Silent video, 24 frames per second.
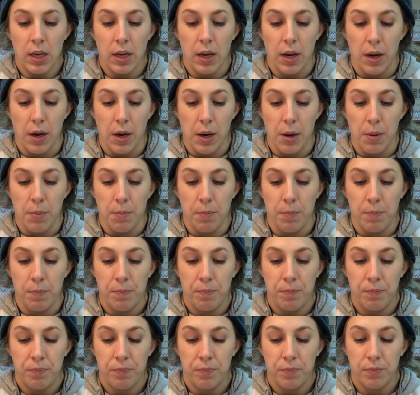
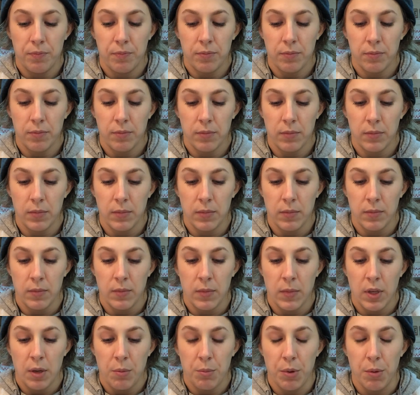
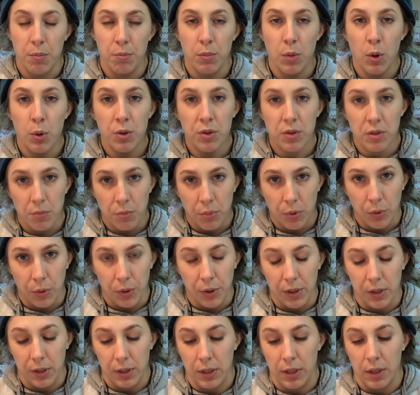But most
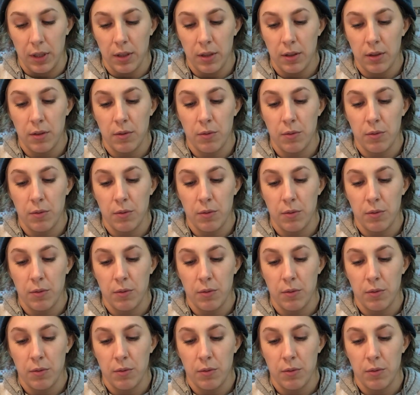importantly,